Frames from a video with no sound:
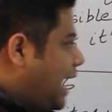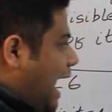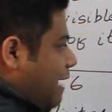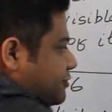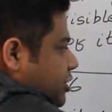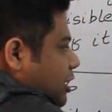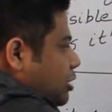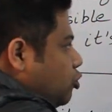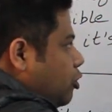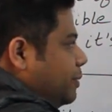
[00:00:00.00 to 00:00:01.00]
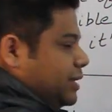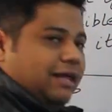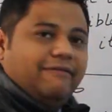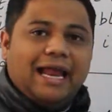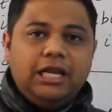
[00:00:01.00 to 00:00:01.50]
After the loop,
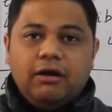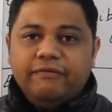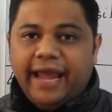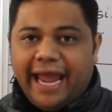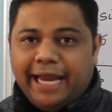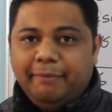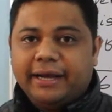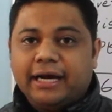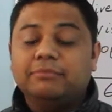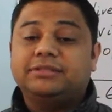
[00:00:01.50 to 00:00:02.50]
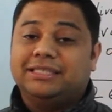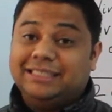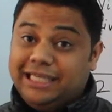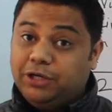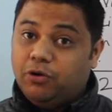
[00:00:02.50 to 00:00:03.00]
the value of n becomes
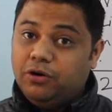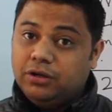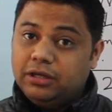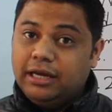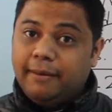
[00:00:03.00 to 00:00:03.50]
0,